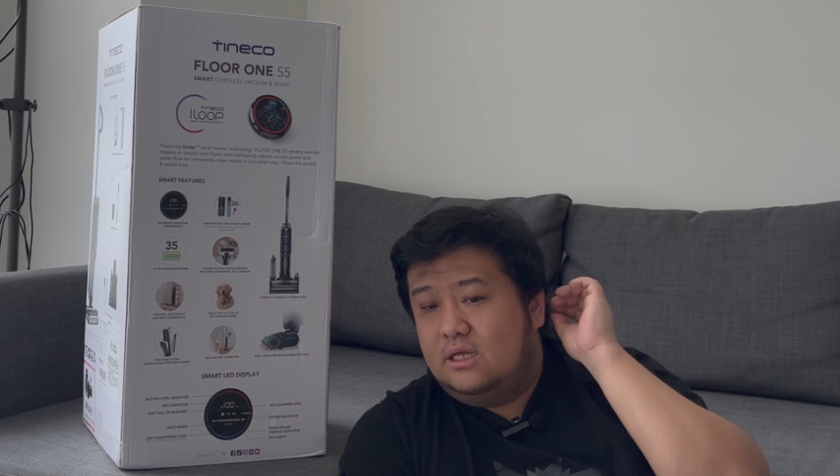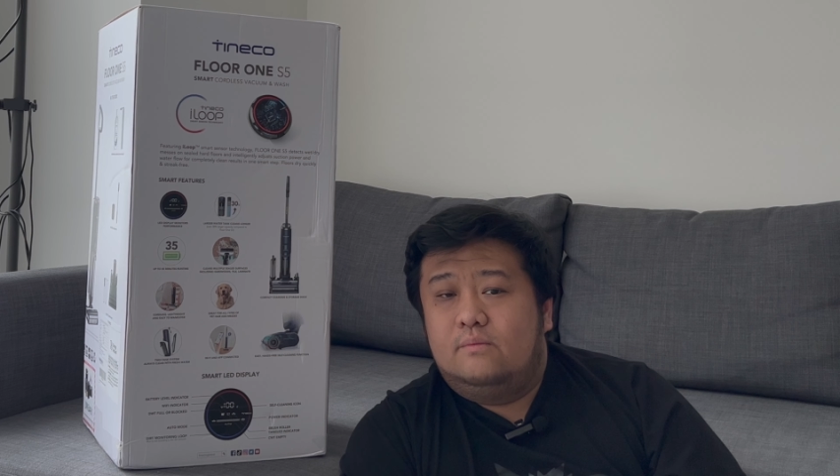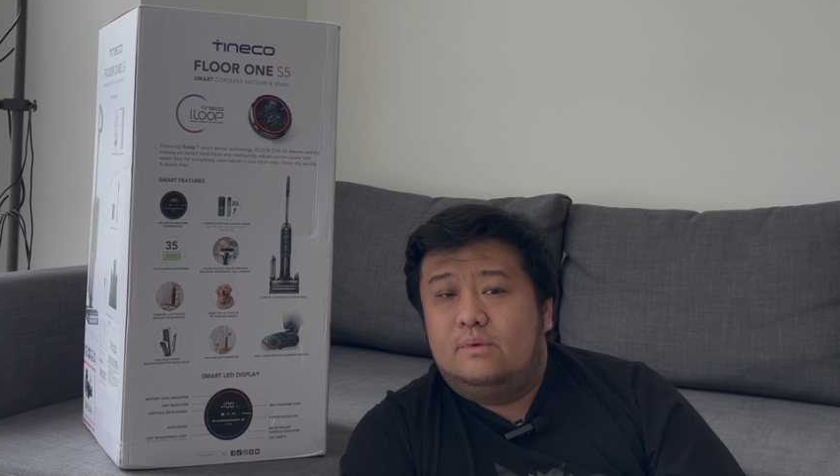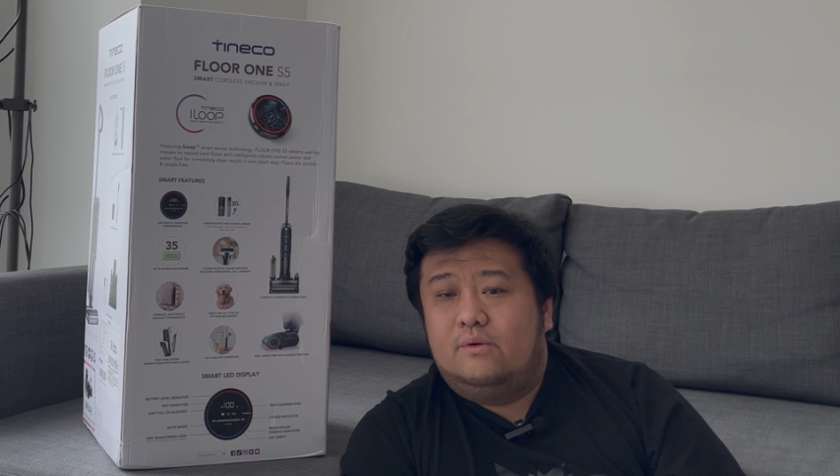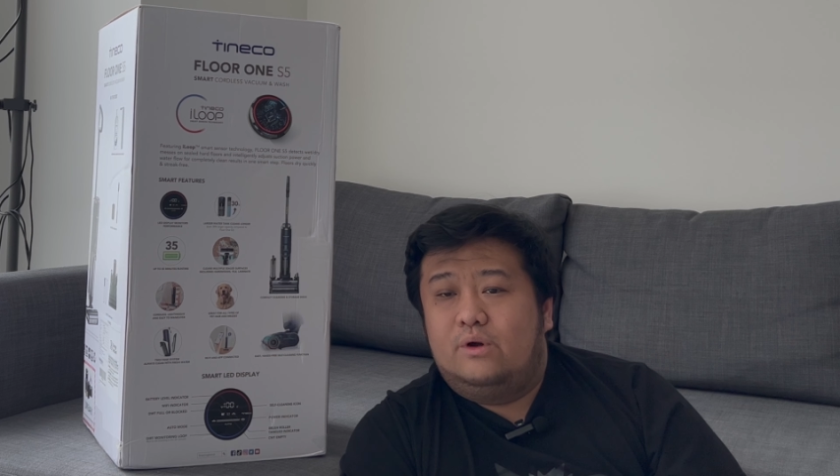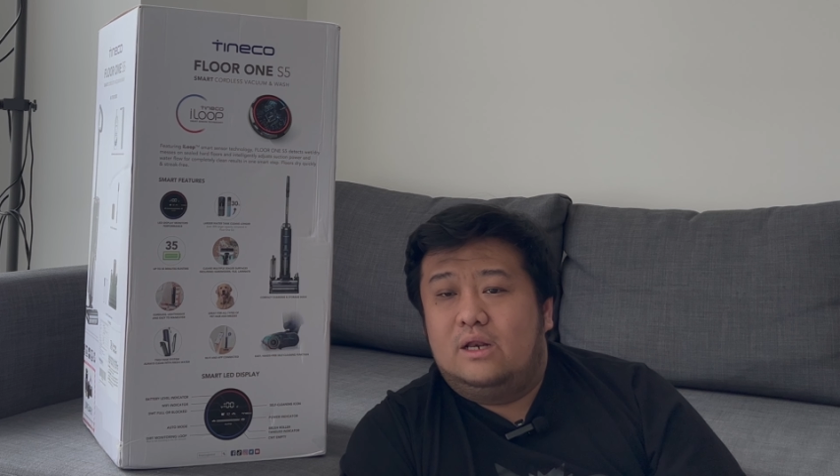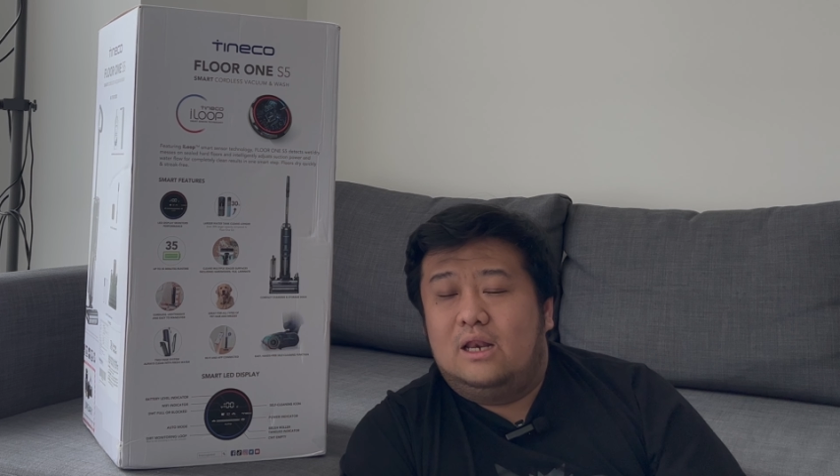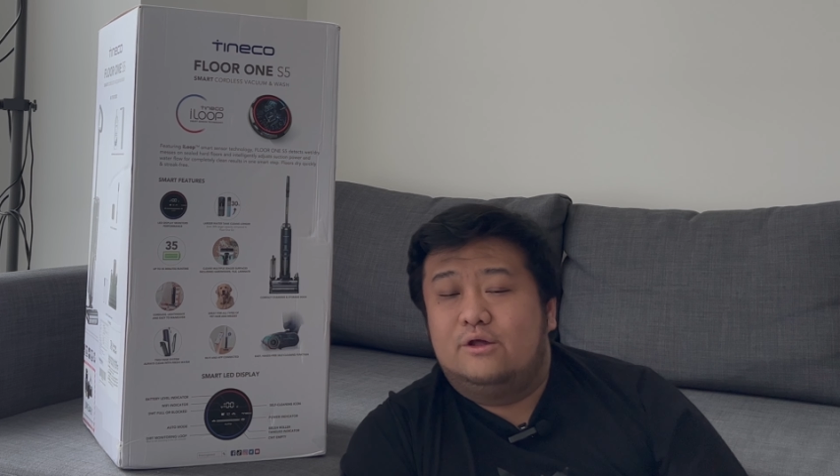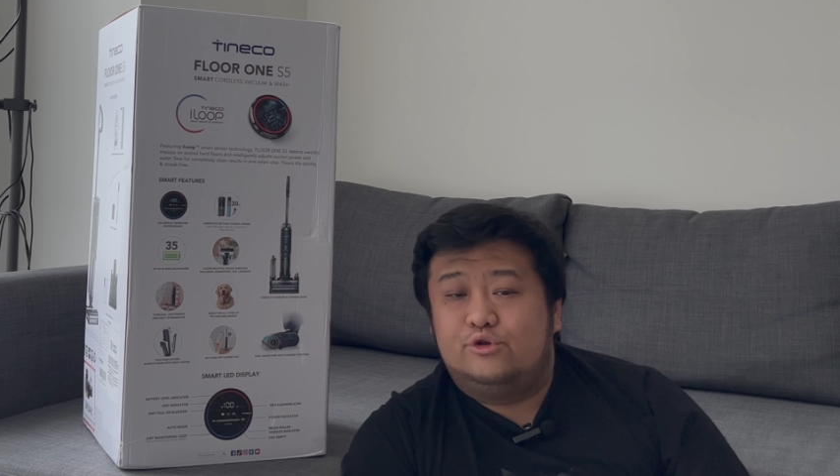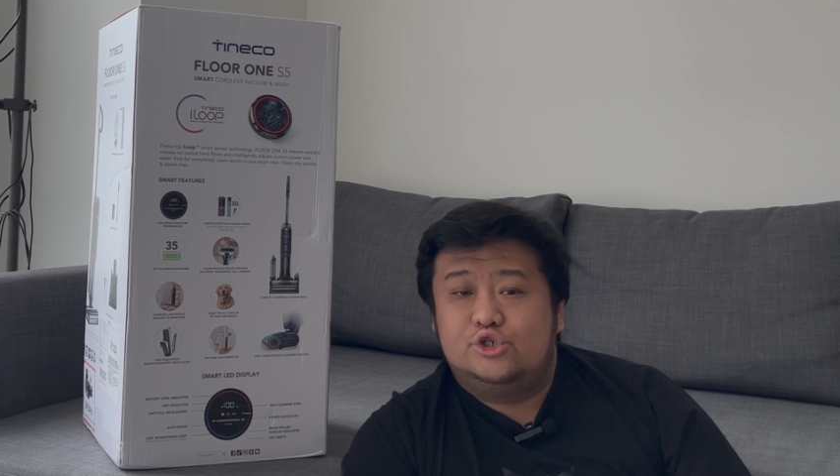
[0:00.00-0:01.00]
But what I'd
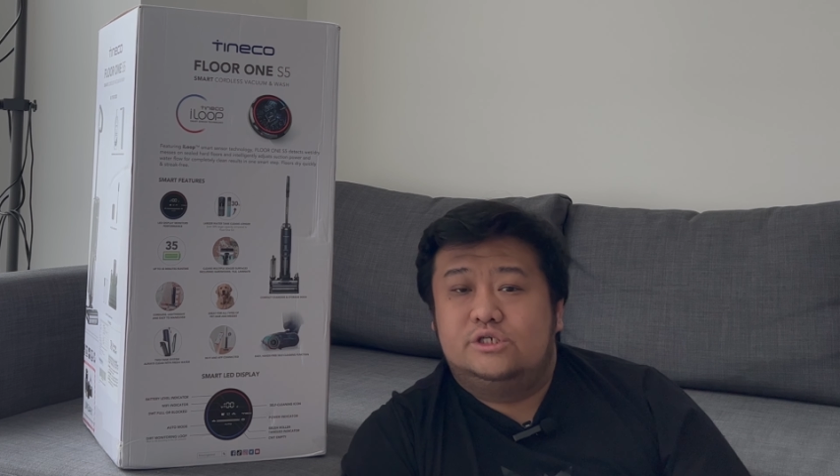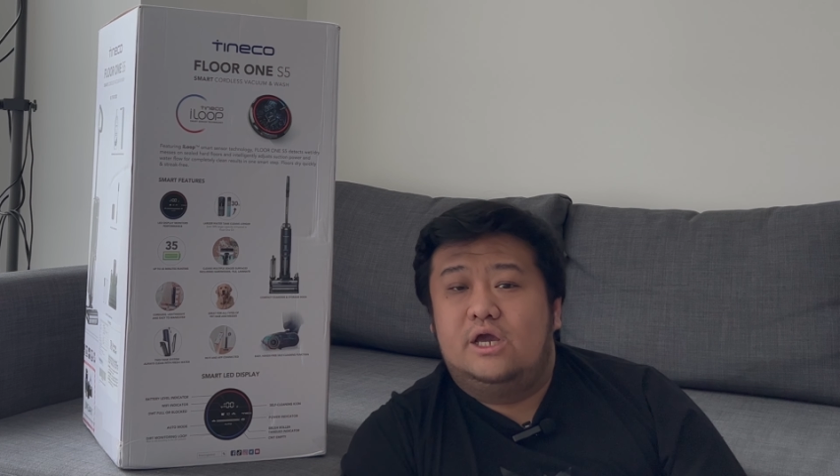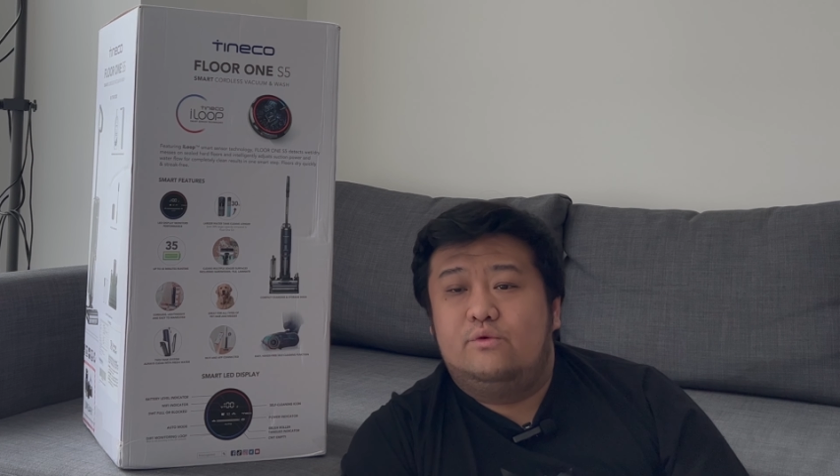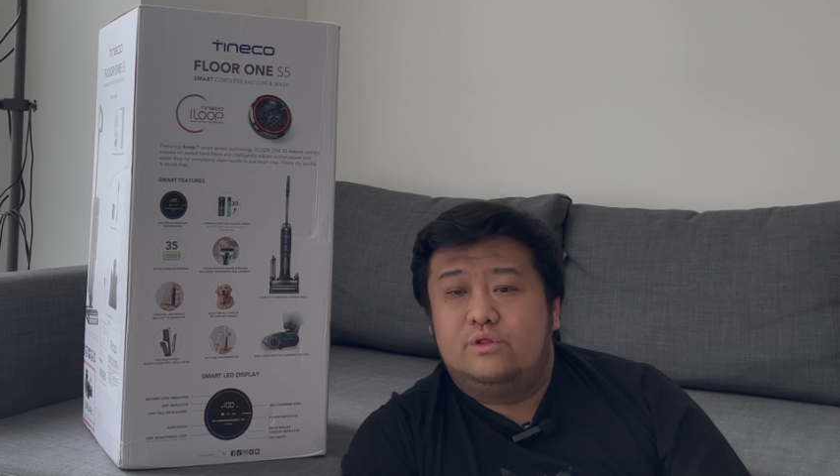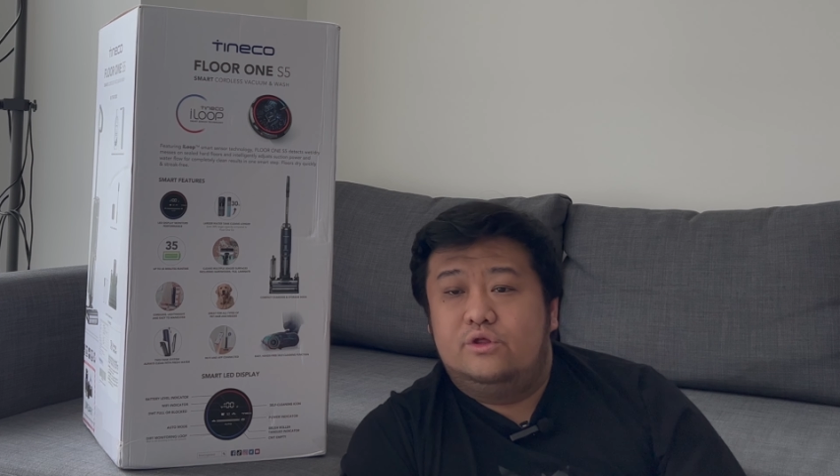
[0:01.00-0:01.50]
like to share with